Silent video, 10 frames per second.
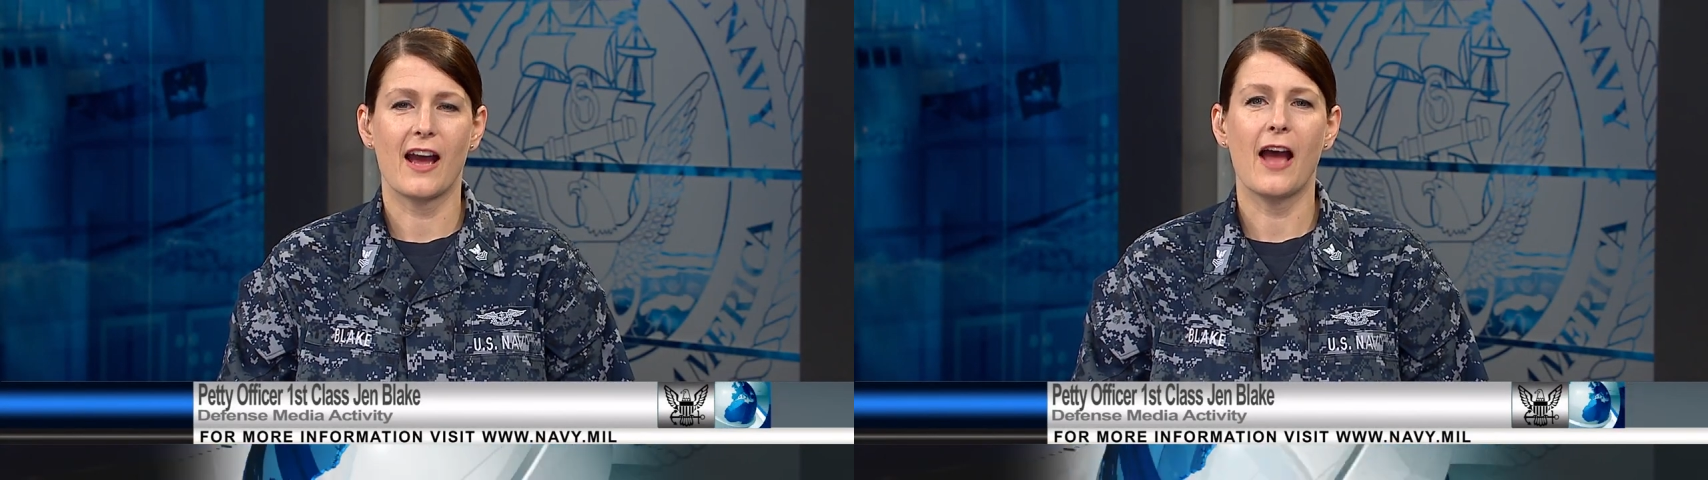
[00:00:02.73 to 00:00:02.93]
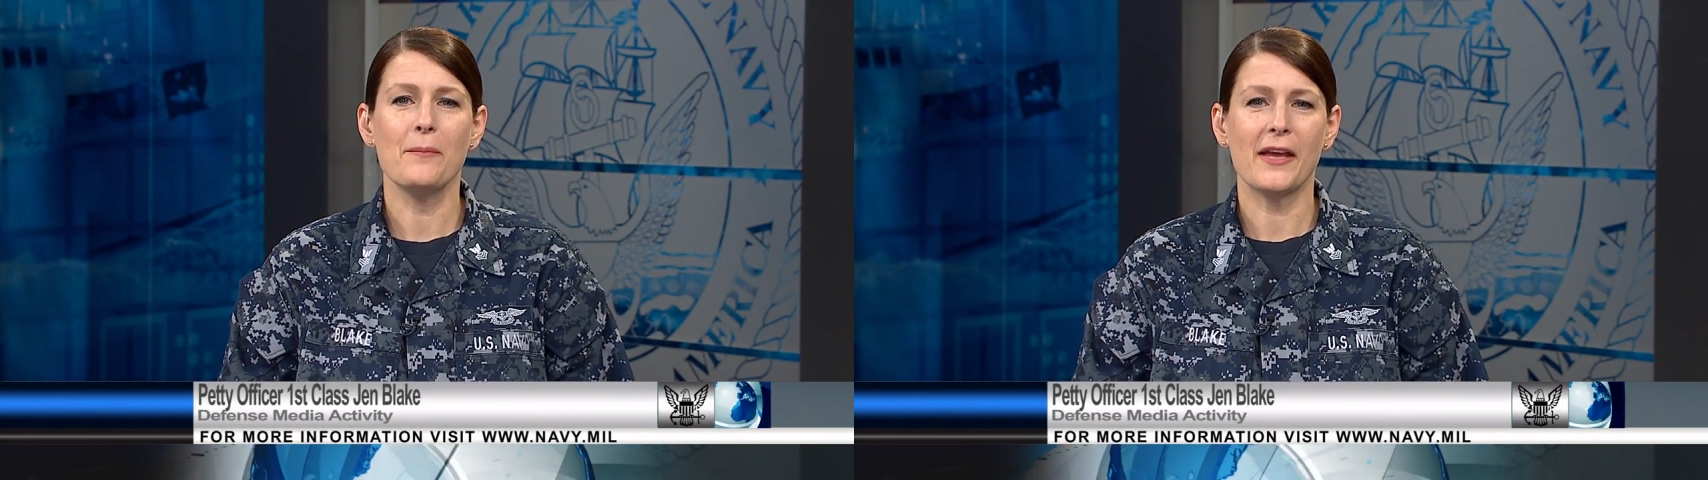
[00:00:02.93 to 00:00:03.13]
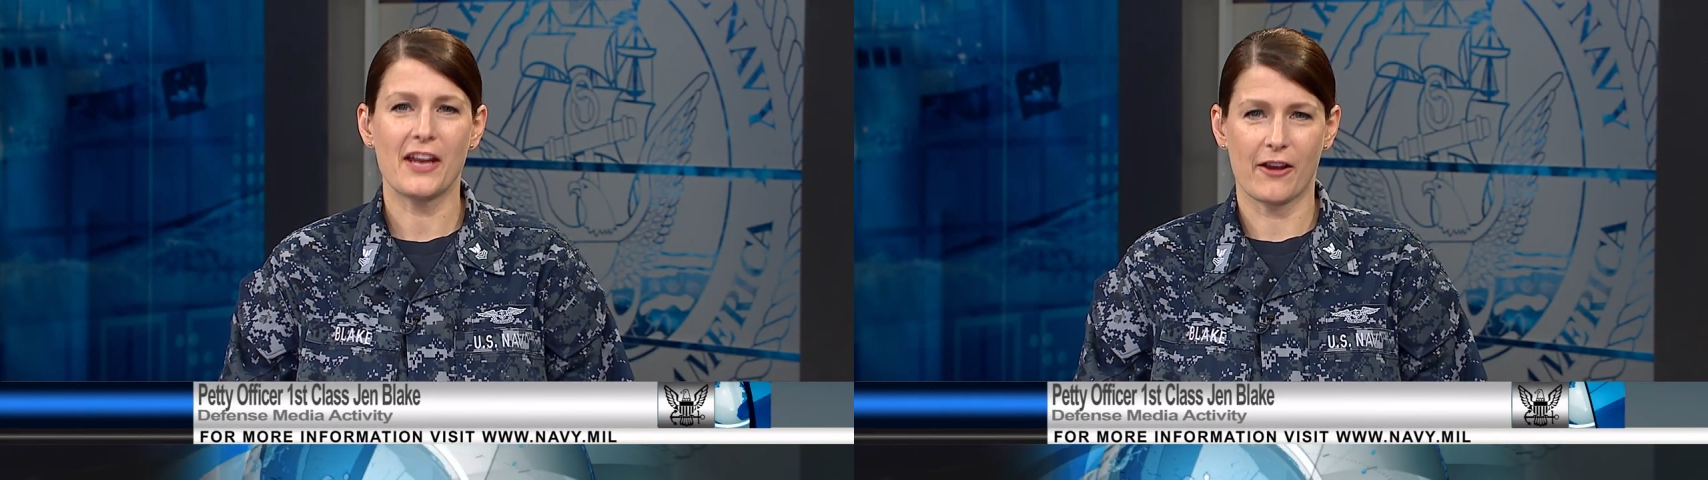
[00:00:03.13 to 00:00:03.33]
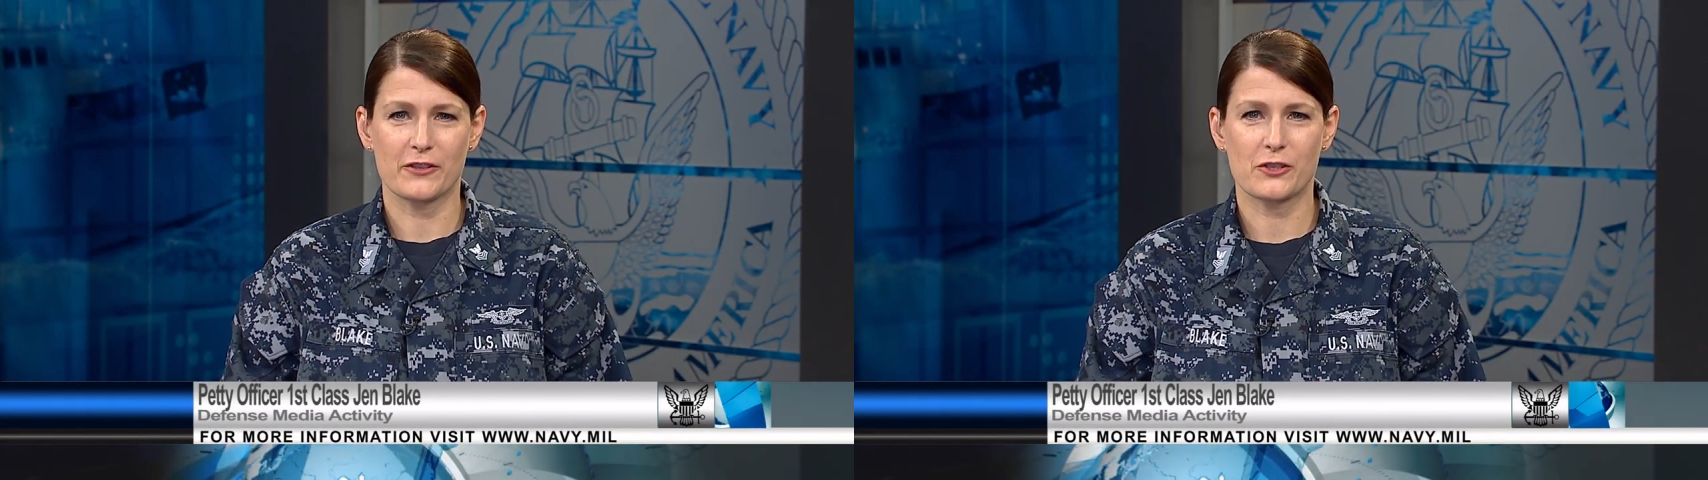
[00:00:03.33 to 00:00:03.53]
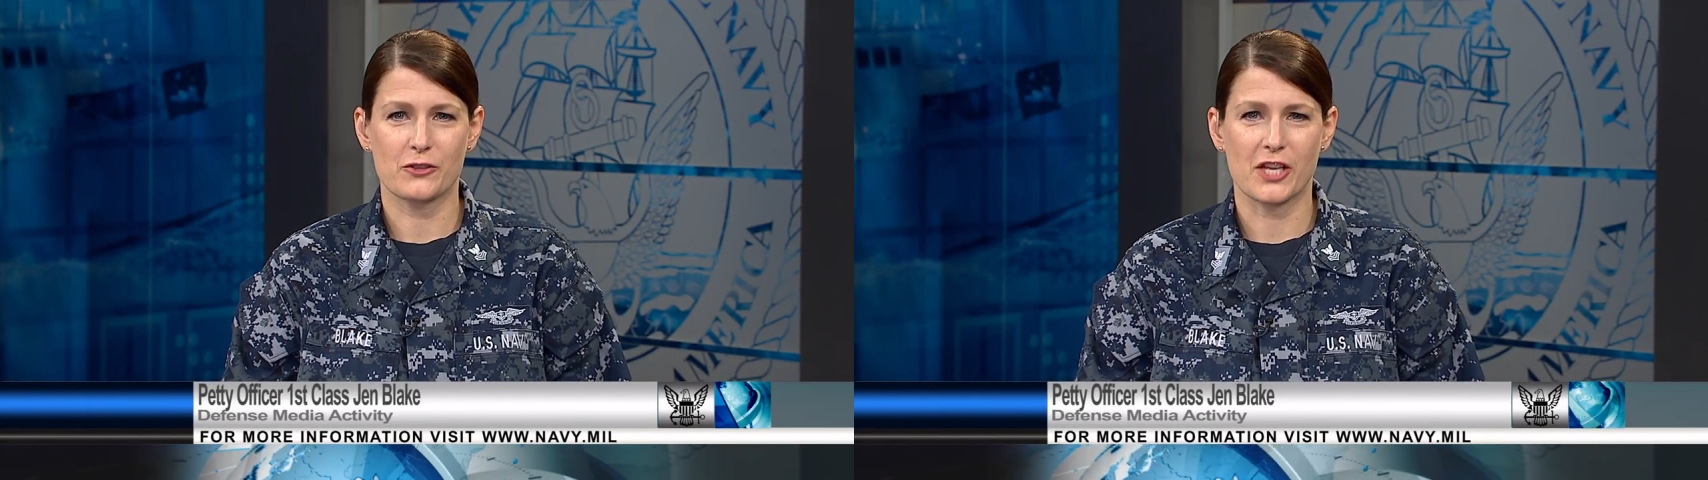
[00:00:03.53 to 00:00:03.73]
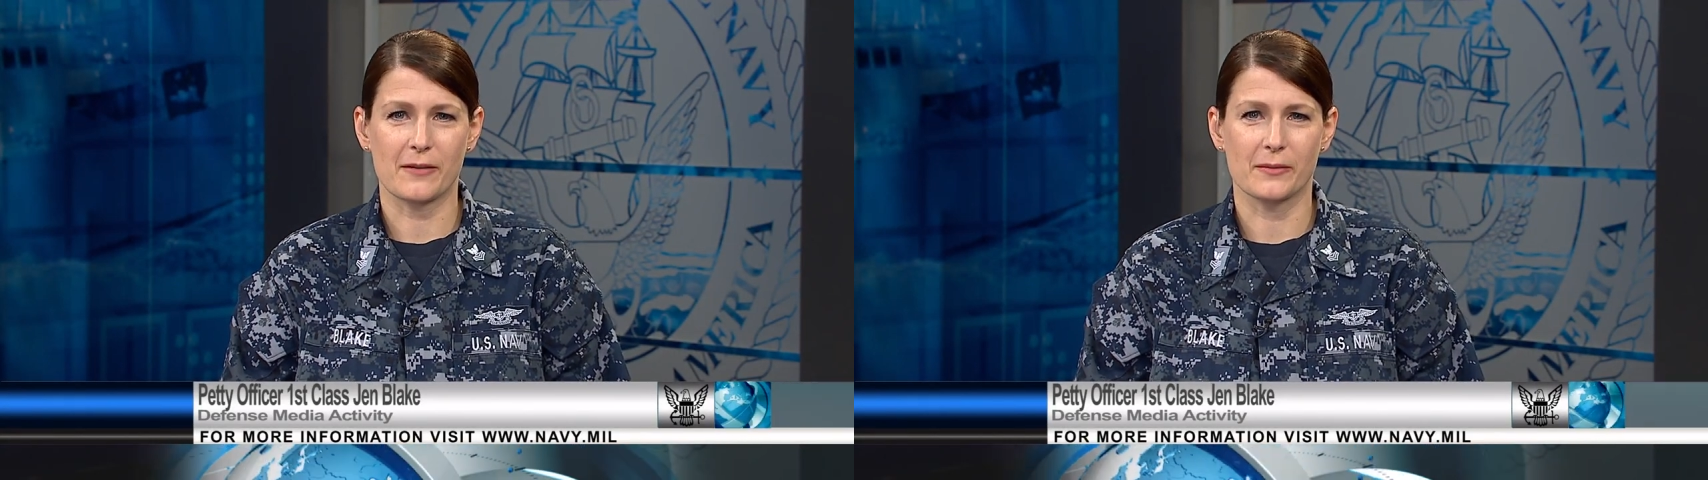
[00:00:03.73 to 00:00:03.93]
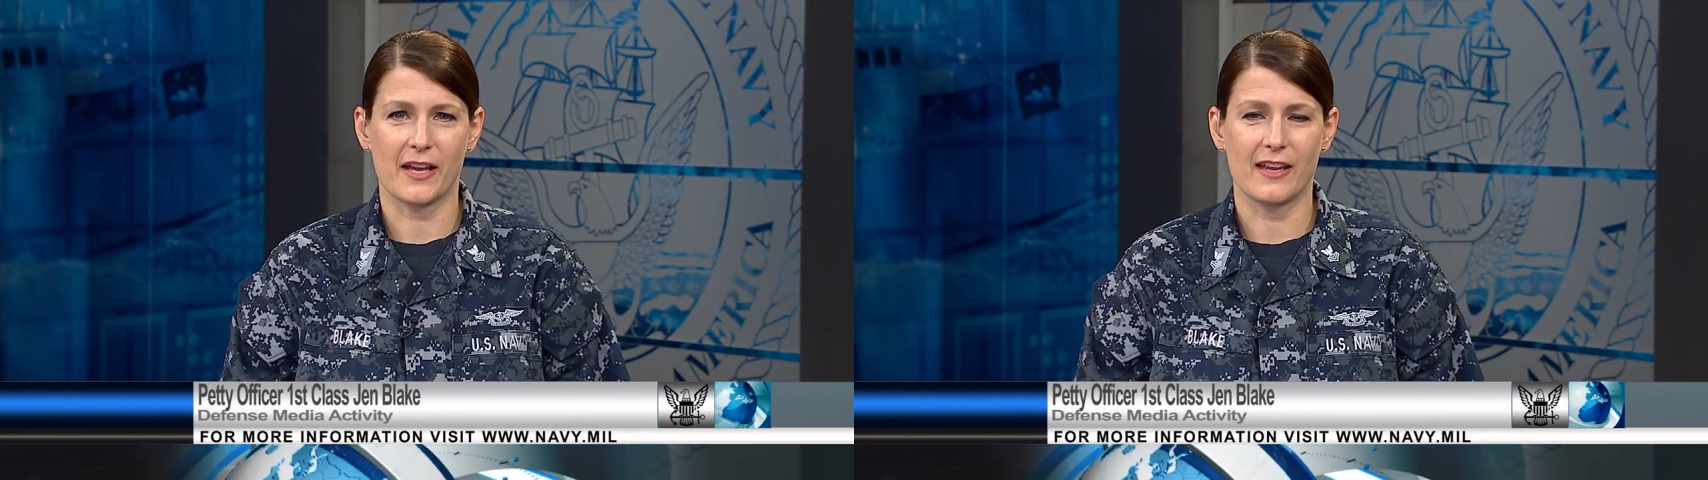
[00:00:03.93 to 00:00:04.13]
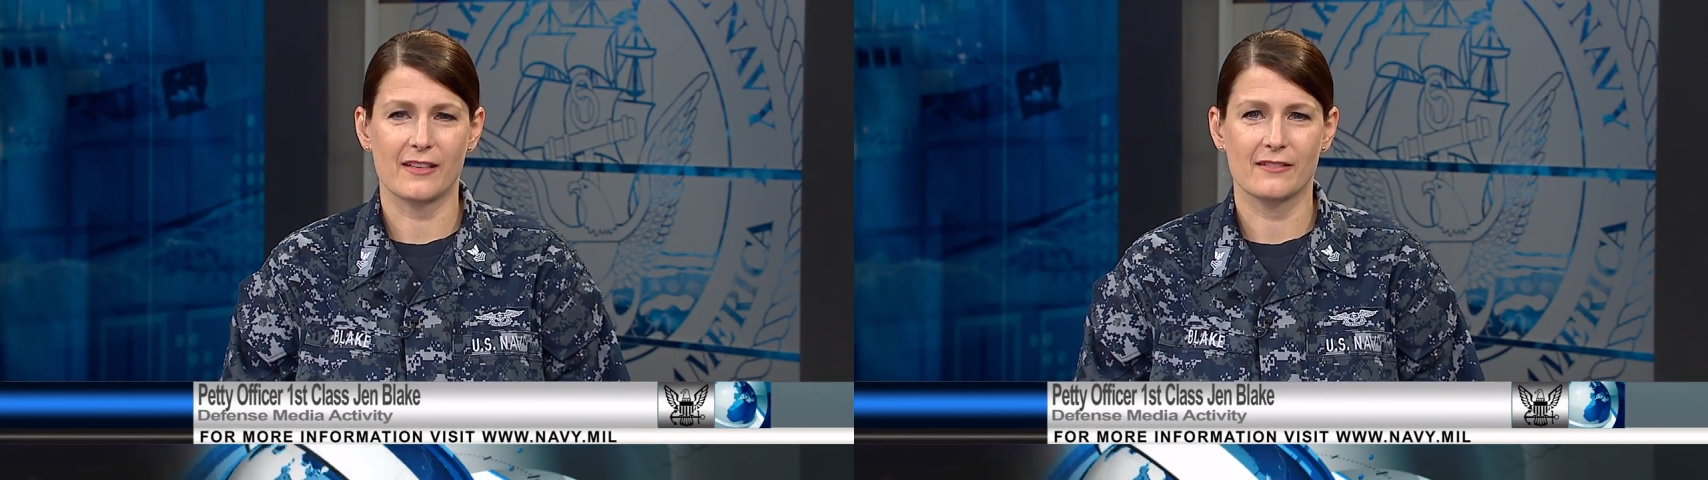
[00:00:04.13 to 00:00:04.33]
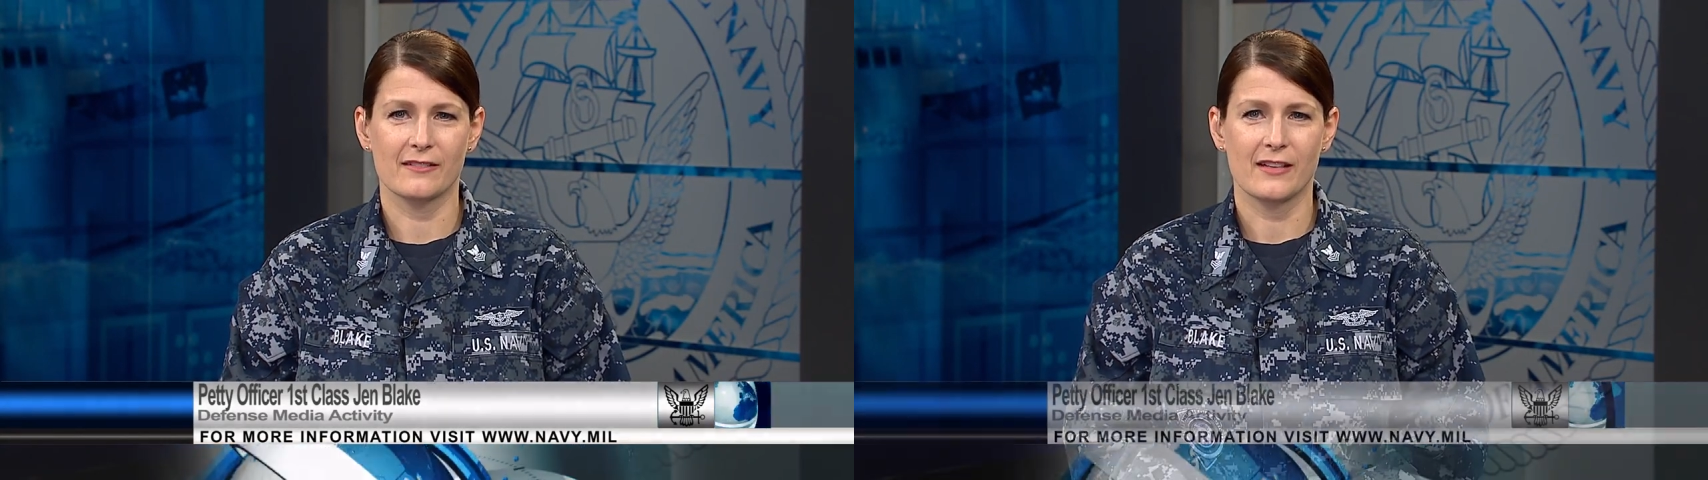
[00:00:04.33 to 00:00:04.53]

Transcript: I'm Petty Officer Jen Blake.